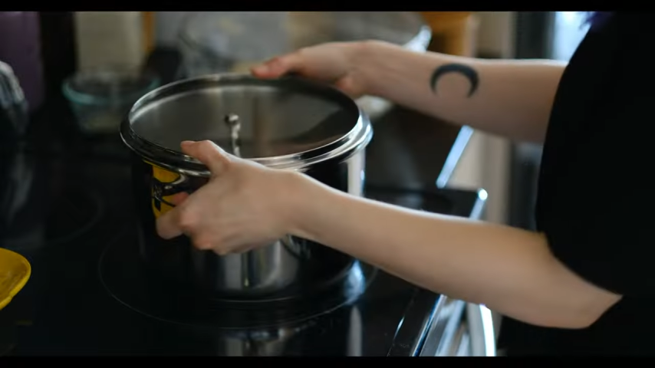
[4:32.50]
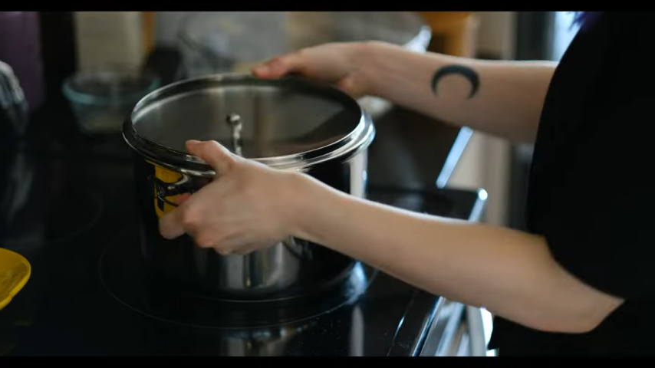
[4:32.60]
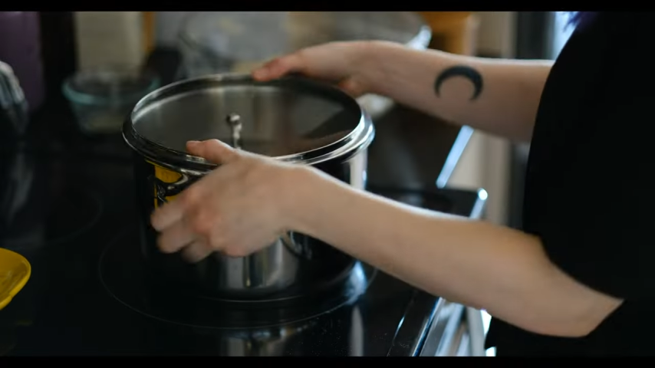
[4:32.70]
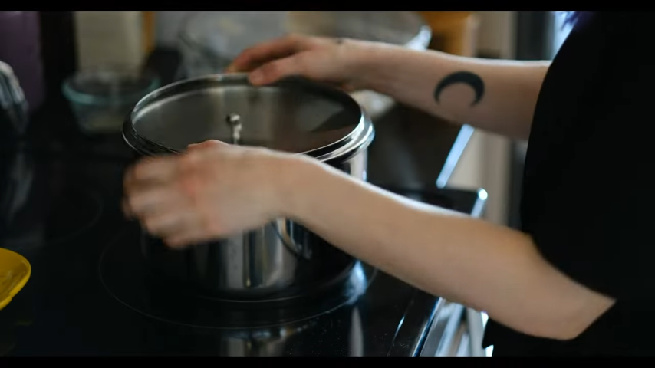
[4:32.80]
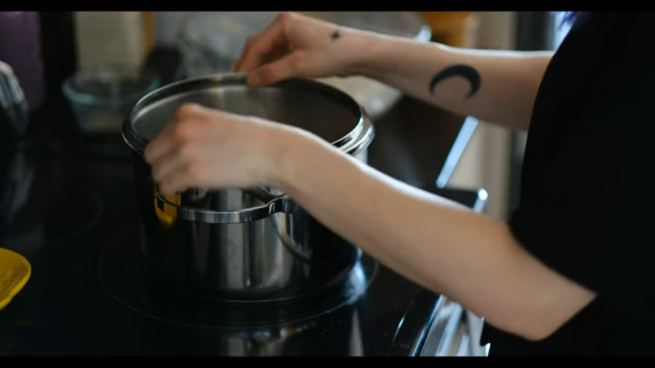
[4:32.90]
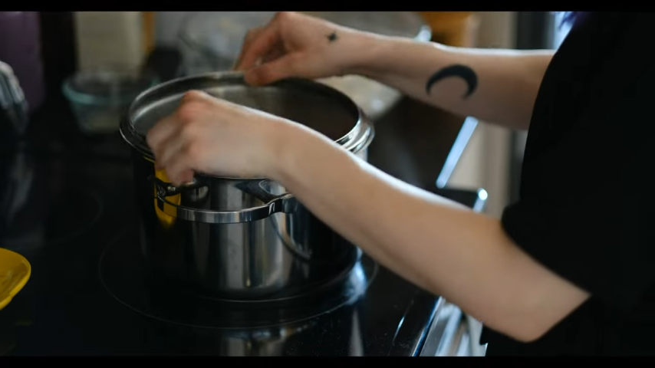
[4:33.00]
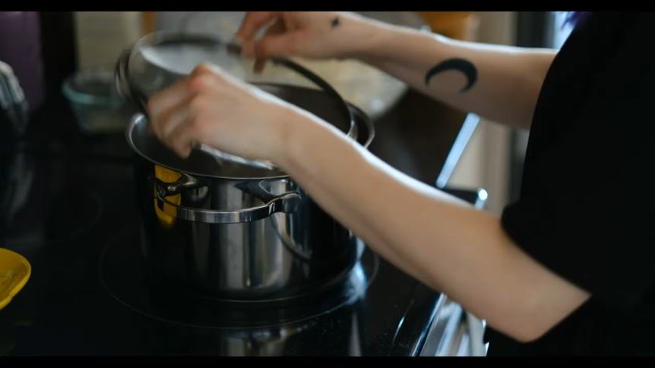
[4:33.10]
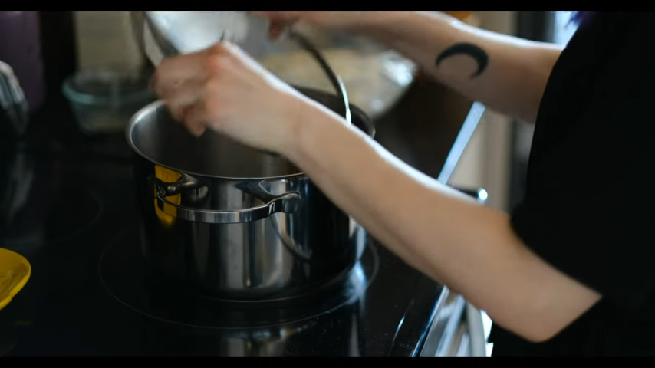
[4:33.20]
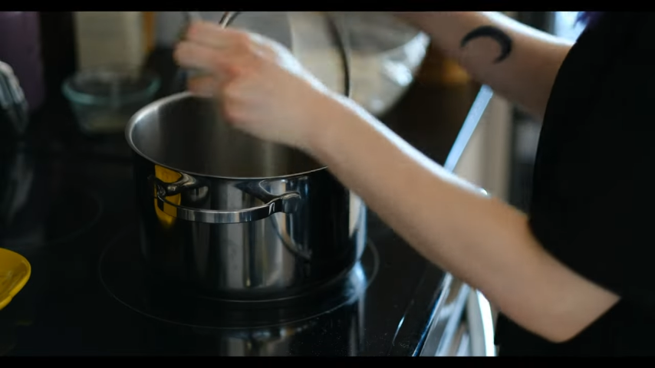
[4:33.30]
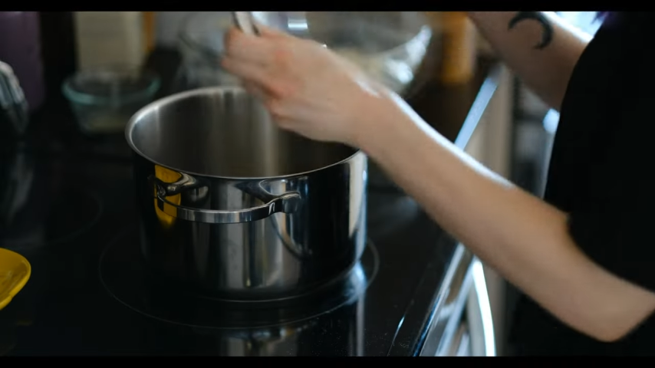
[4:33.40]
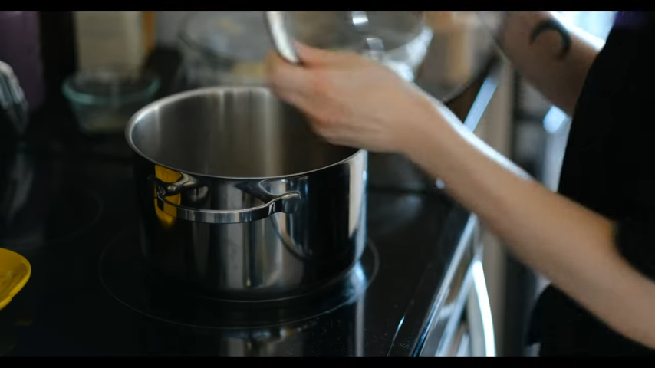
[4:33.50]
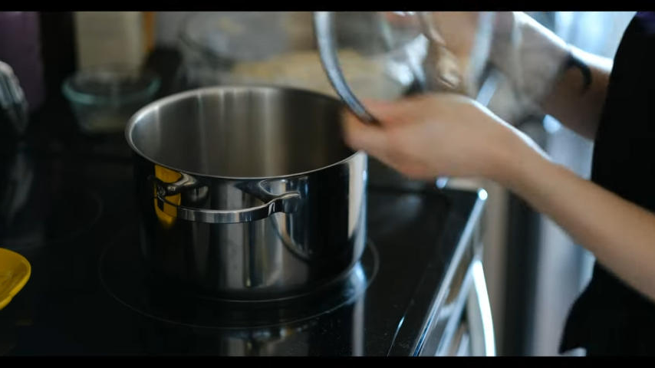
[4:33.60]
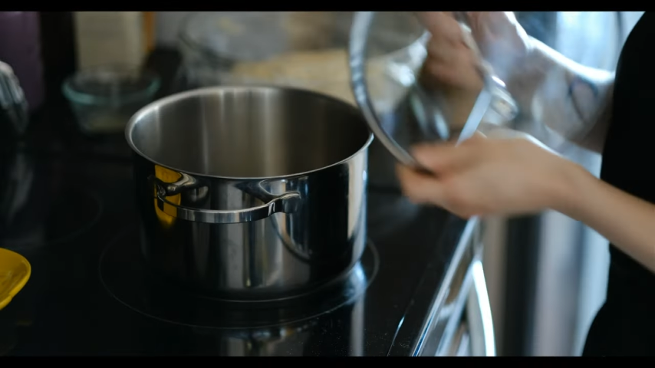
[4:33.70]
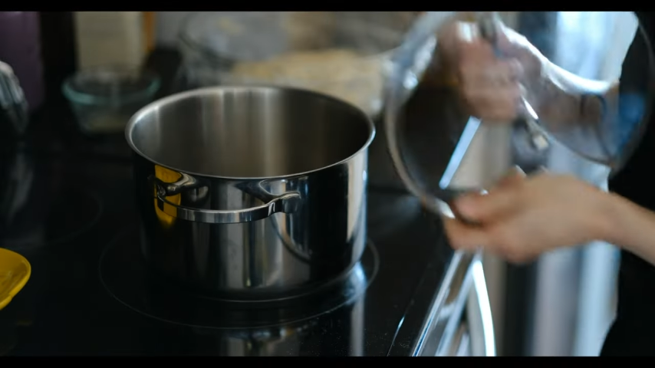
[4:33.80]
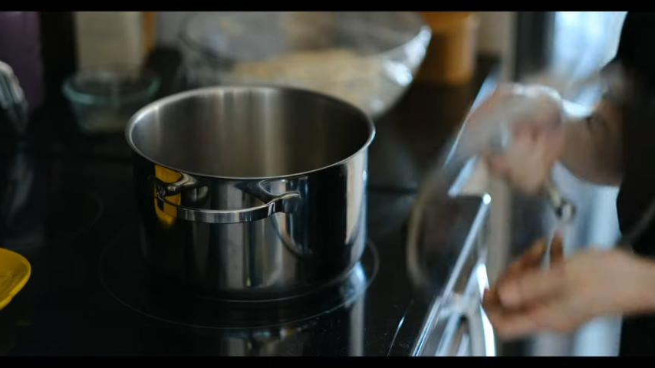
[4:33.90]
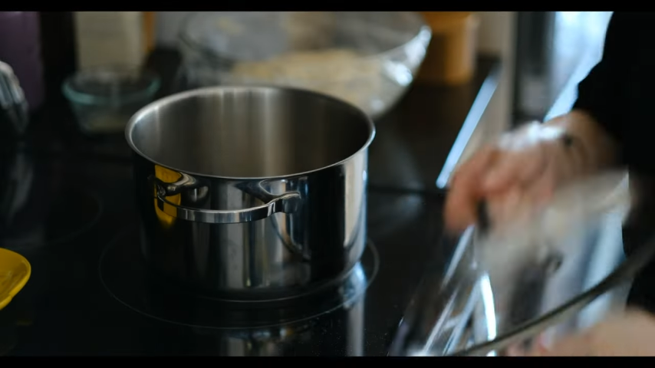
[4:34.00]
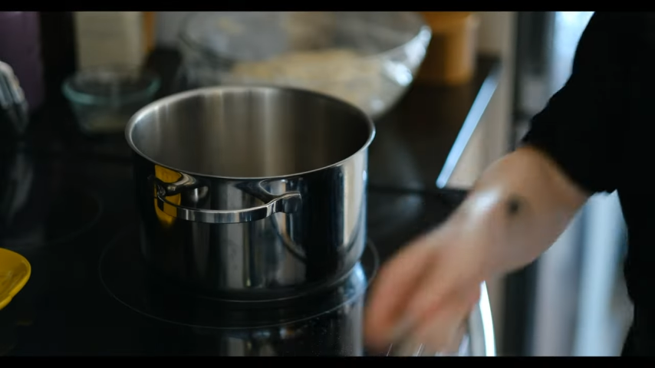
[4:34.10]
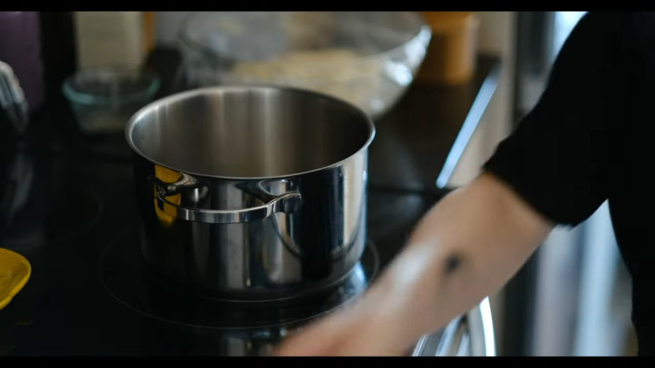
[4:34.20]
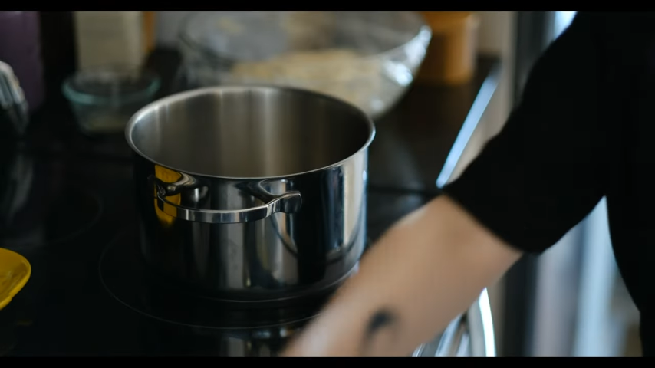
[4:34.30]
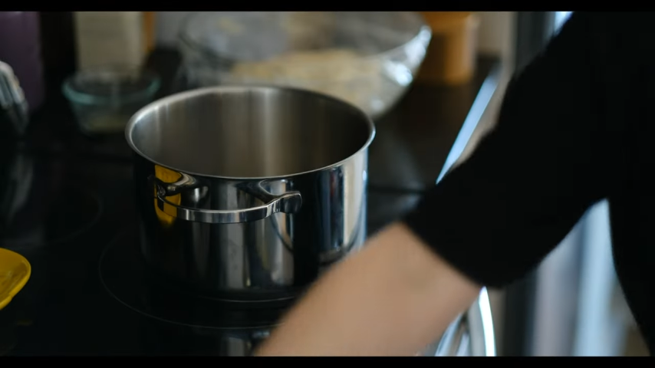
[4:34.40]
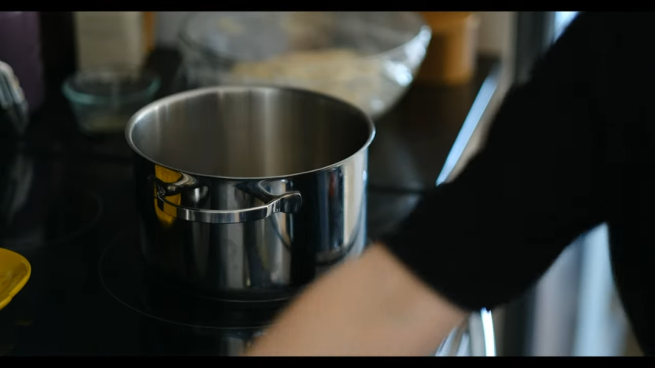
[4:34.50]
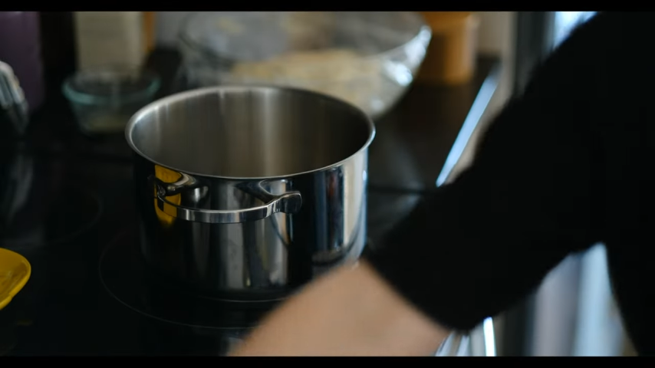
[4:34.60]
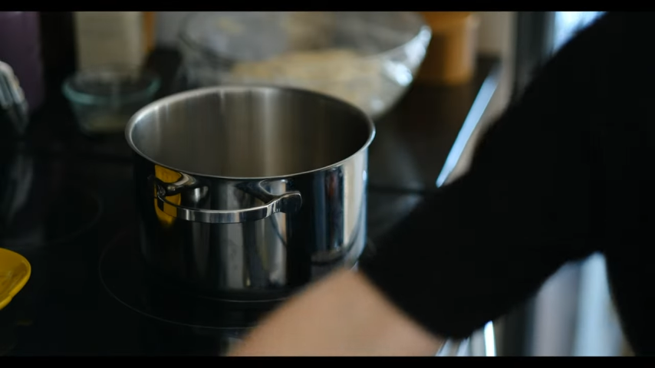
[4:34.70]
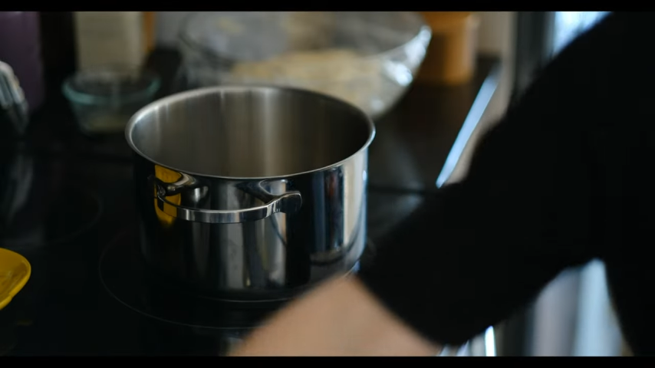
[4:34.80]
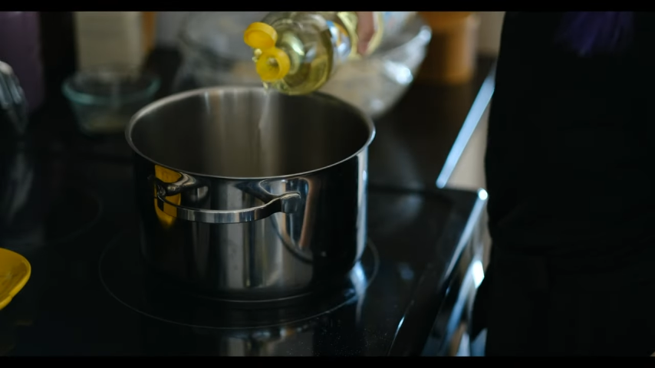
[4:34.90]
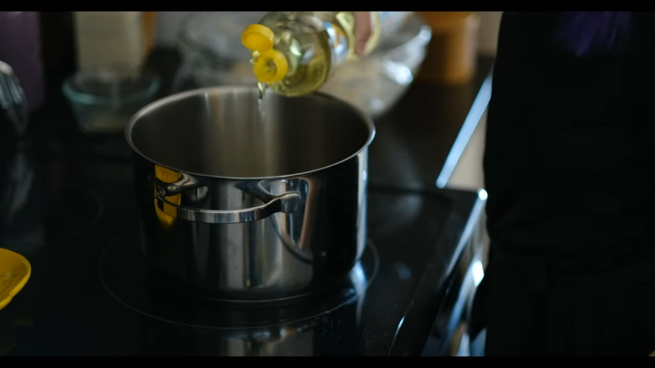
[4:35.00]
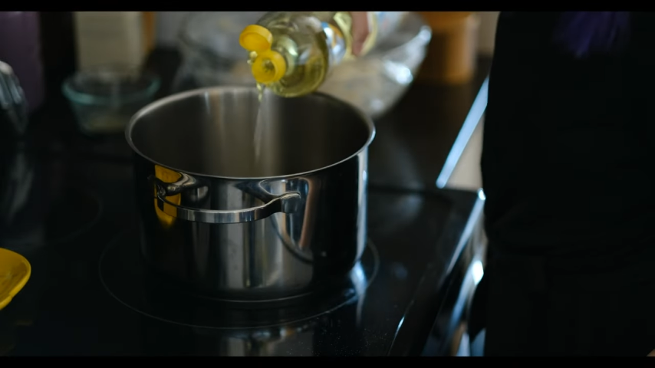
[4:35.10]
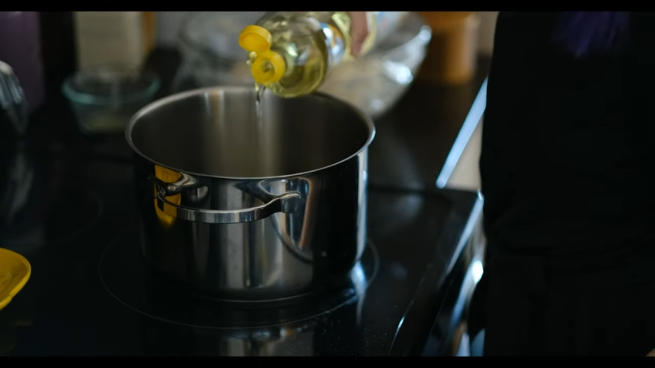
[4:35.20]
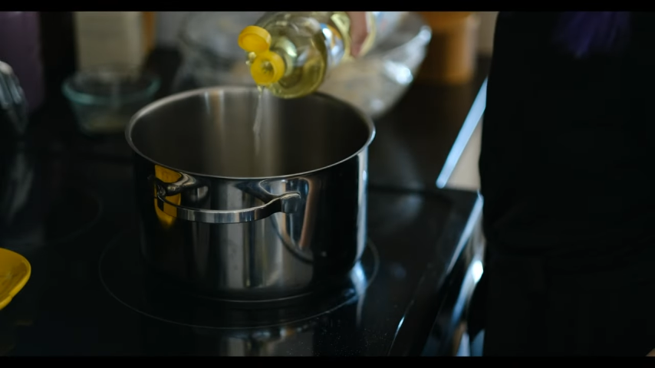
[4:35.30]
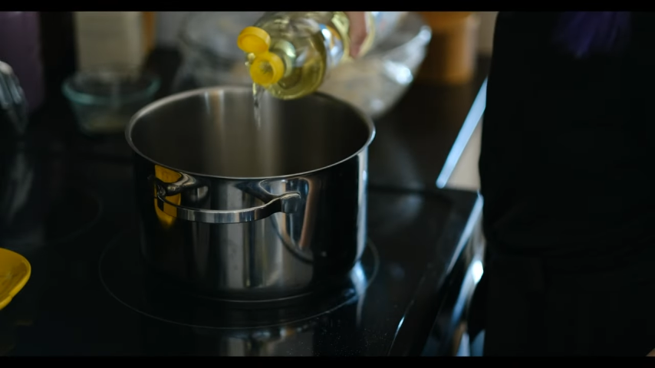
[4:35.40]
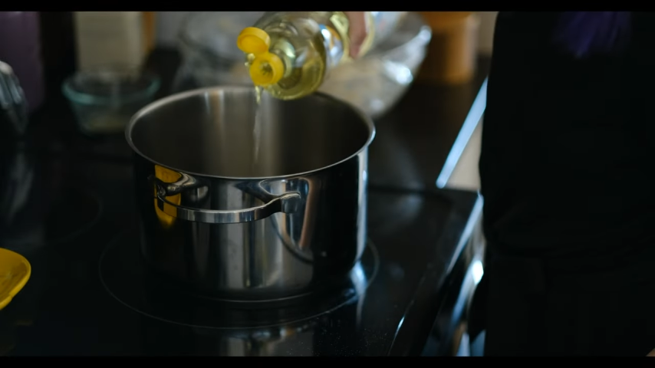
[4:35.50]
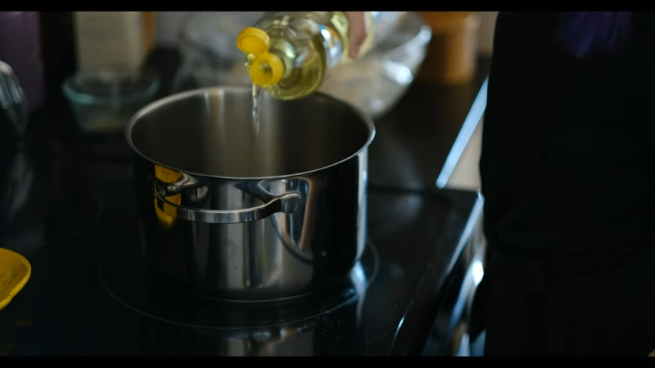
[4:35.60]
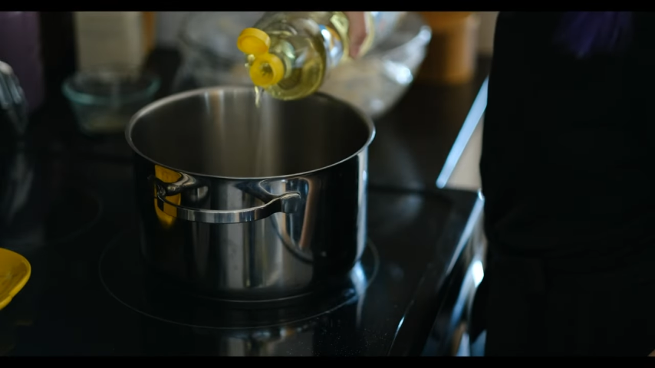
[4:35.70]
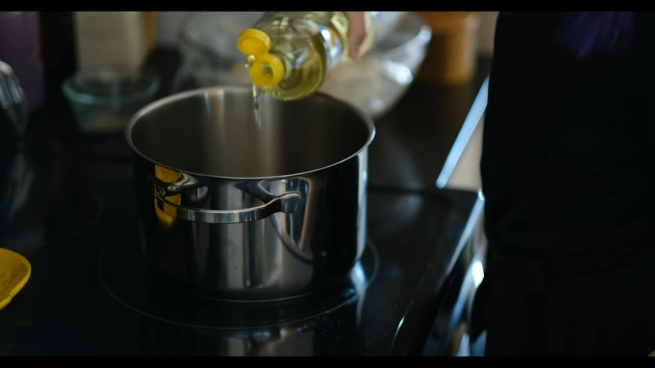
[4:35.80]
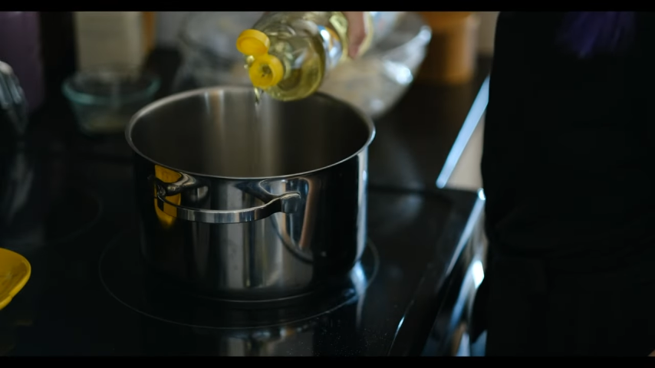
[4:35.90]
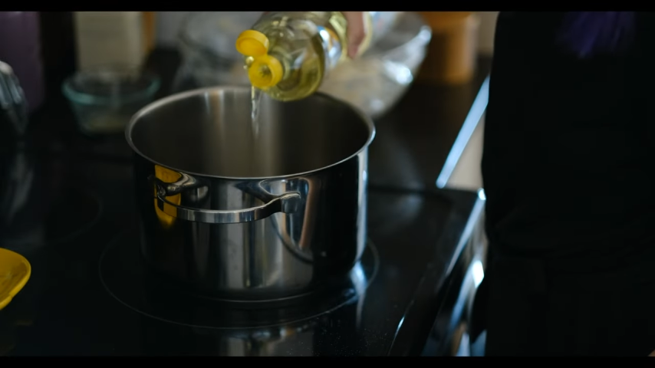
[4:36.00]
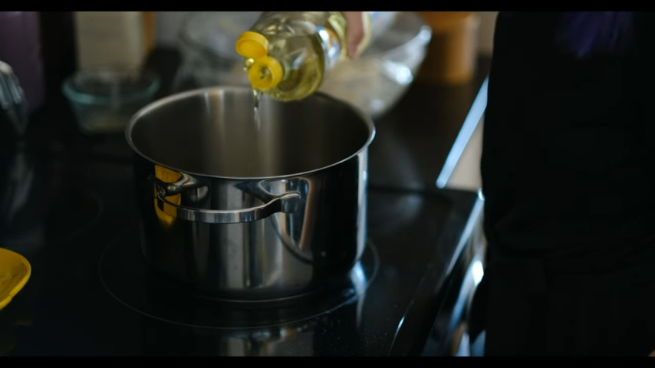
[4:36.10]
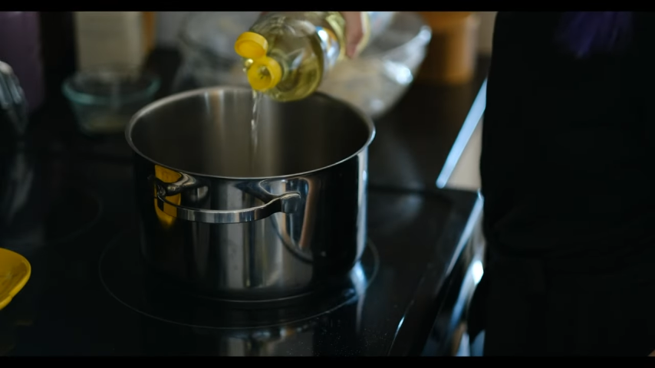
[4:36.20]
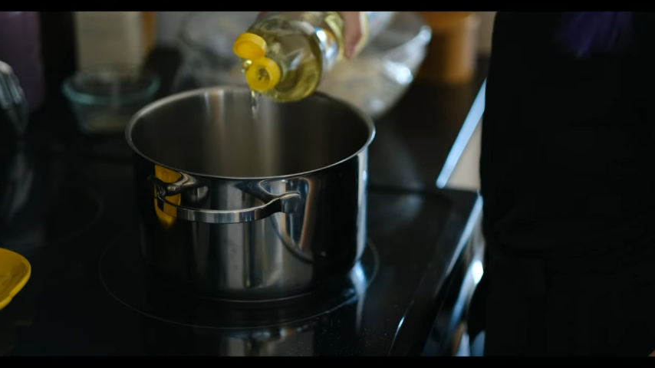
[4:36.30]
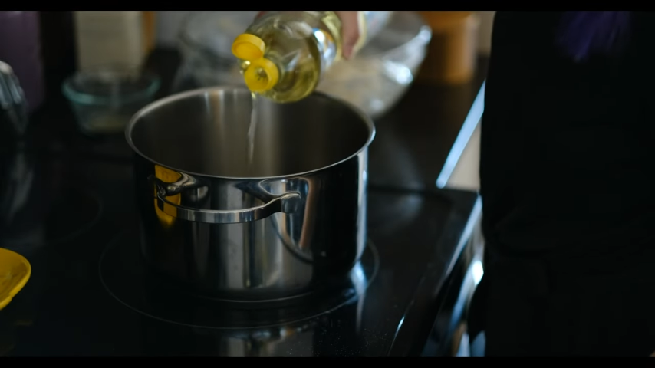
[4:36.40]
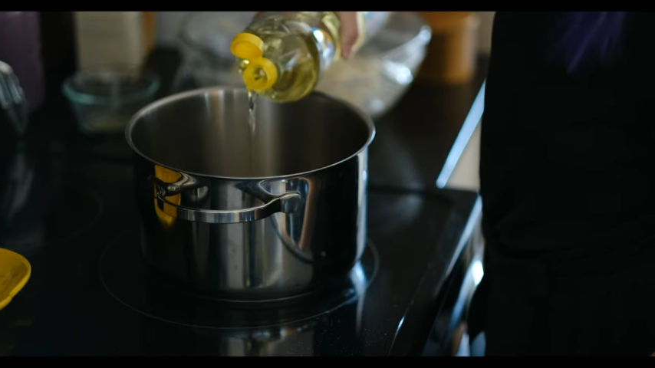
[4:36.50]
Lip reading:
(no speaker visible)